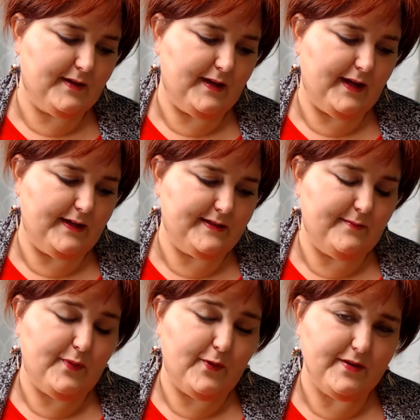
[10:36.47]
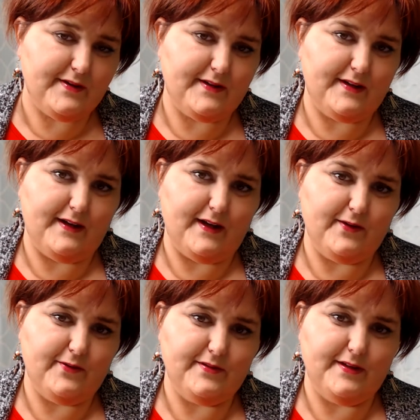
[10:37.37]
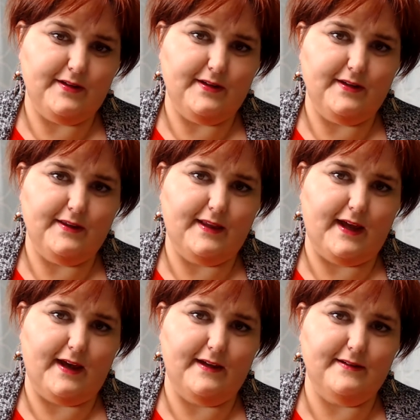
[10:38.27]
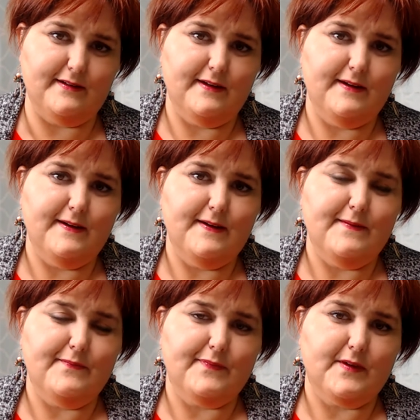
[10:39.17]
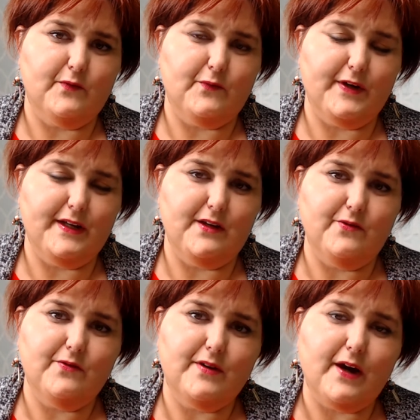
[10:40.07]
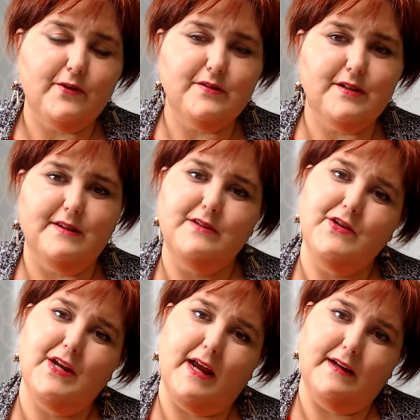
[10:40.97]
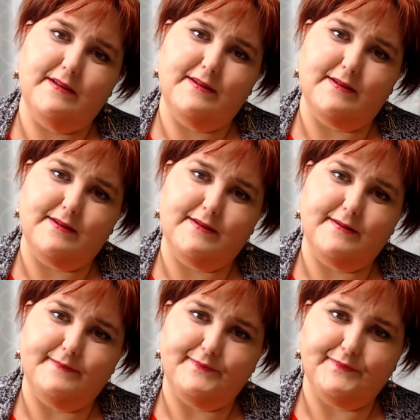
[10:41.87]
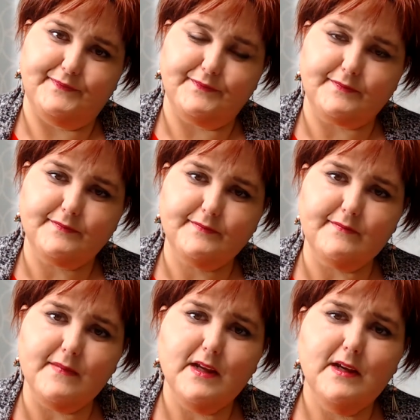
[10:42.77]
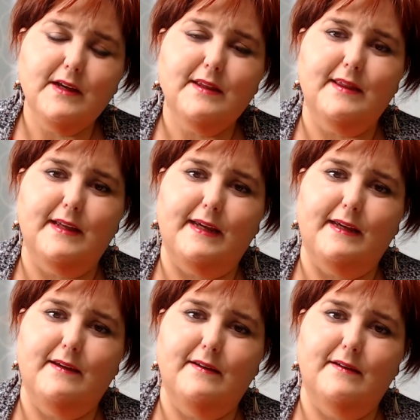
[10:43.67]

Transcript: it's important to note that when you go to the geneticist, the